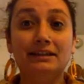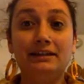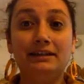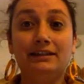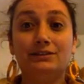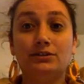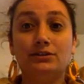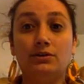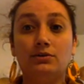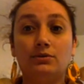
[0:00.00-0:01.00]
And
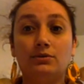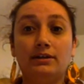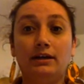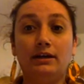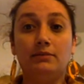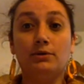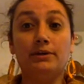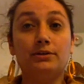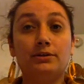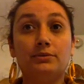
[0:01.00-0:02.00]
so
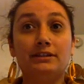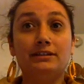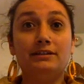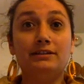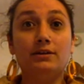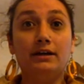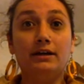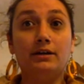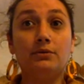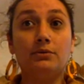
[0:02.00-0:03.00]
whether we
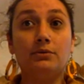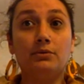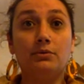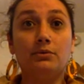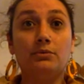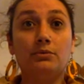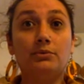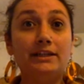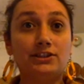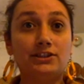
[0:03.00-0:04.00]

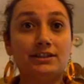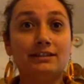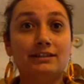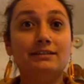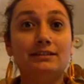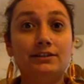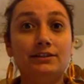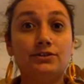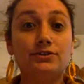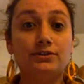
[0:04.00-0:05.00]
reach the
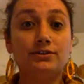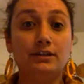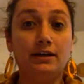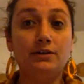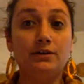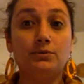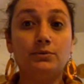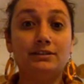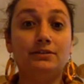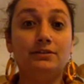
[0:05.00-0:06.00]
signatures or not, we're
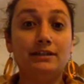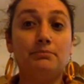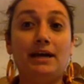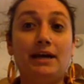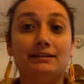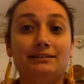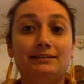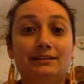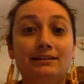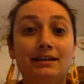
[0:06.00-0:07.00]
still
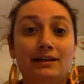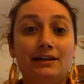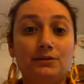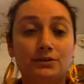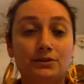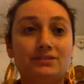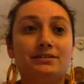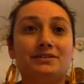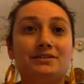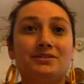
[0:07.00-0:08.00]
impacting and we're
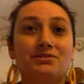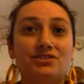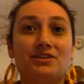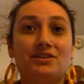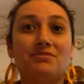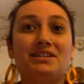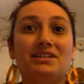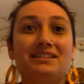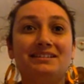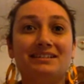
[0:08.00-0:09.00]
still
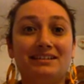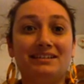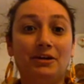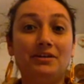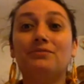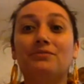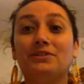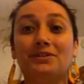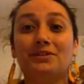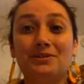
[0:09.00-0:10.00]
generating a narrative with
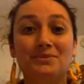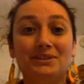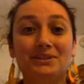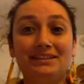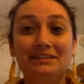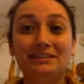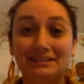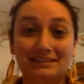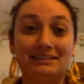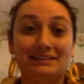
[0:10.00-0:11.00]
our community that's
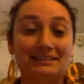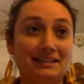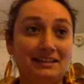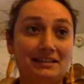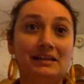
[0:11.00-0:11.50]
going to say,